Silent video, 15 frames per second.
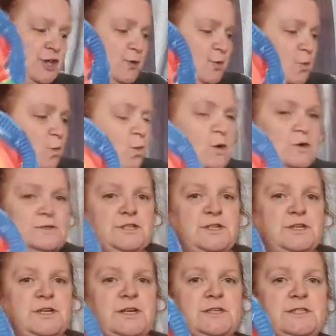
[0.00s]
you
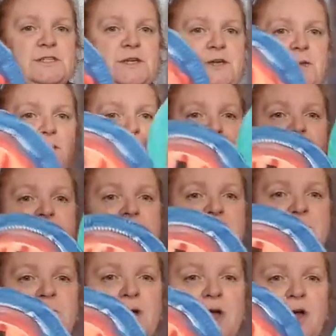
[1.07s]
want. So you end
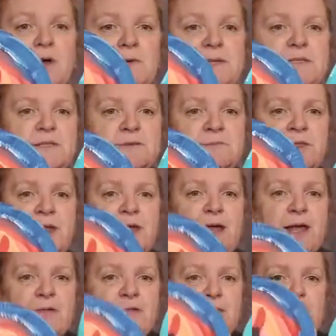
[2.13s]
up with something
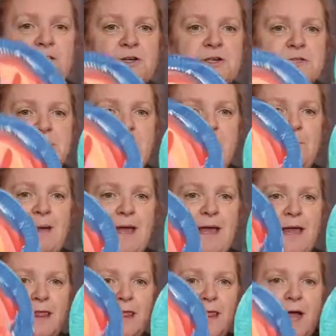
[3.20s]
that looks a bit
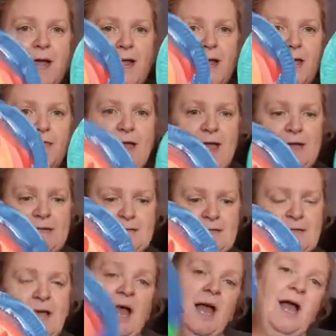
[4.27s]
like this.
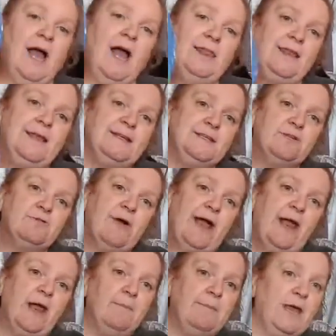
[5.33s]
And these are
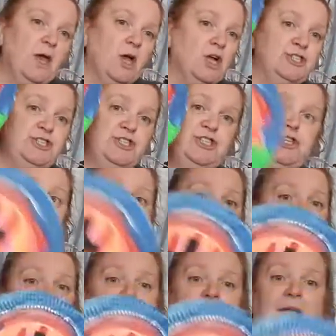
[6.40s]
great because
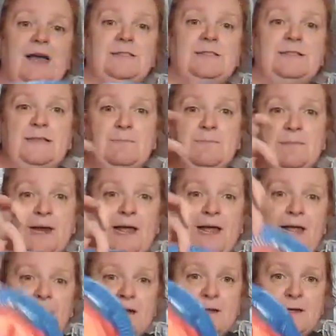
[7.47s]
you can
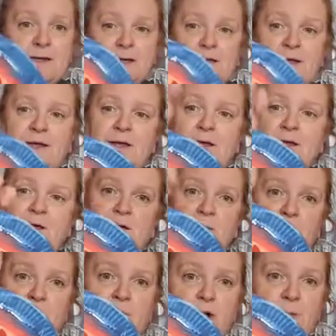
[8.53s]
simply
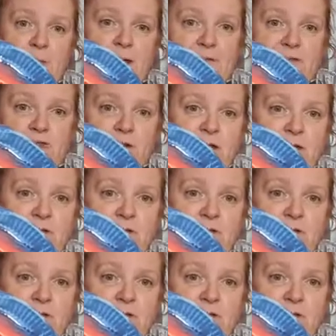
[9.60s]
put a bit of string